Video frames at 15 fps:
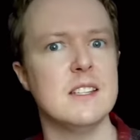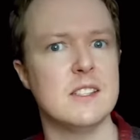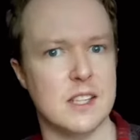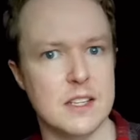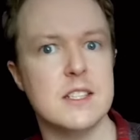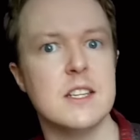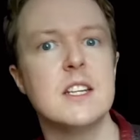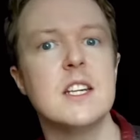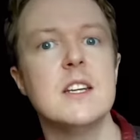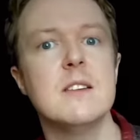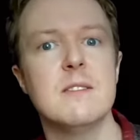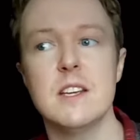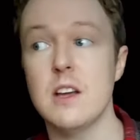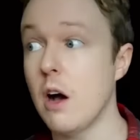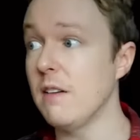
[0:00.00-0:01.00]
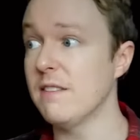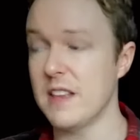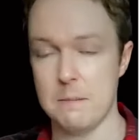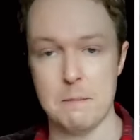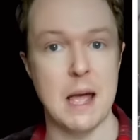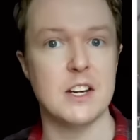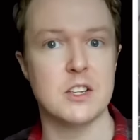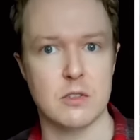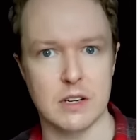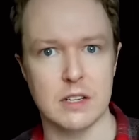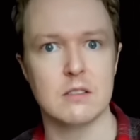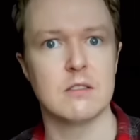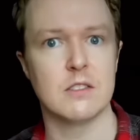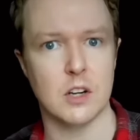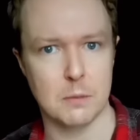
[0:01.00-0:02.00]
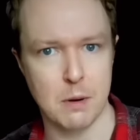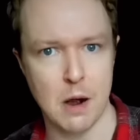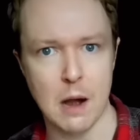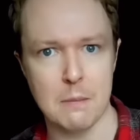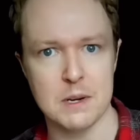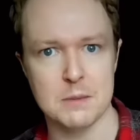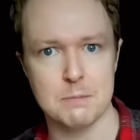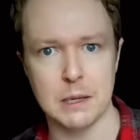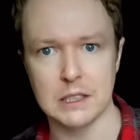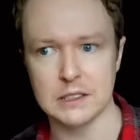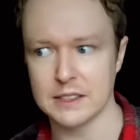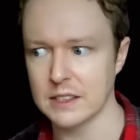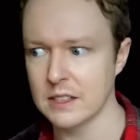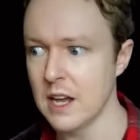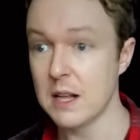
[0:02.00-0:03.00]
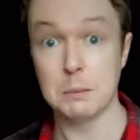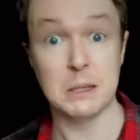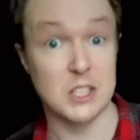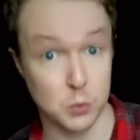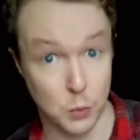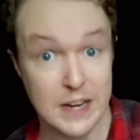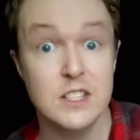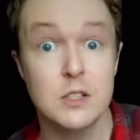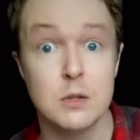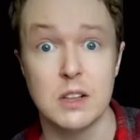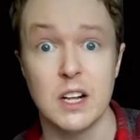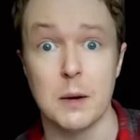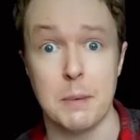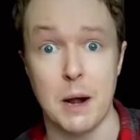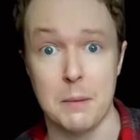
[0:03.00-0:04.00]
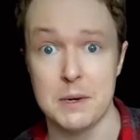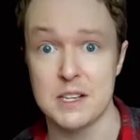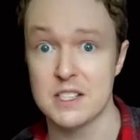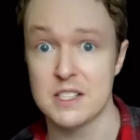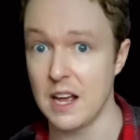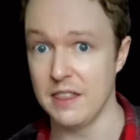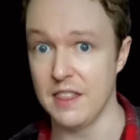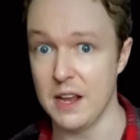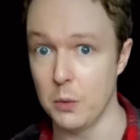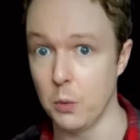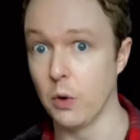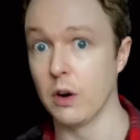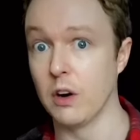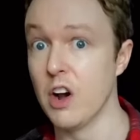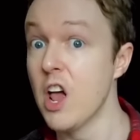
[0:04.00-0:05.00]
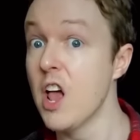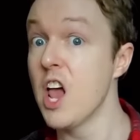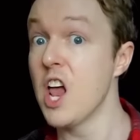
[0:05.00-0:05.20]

the CCTV of them entering their apartment building. Police went to their apartment and they were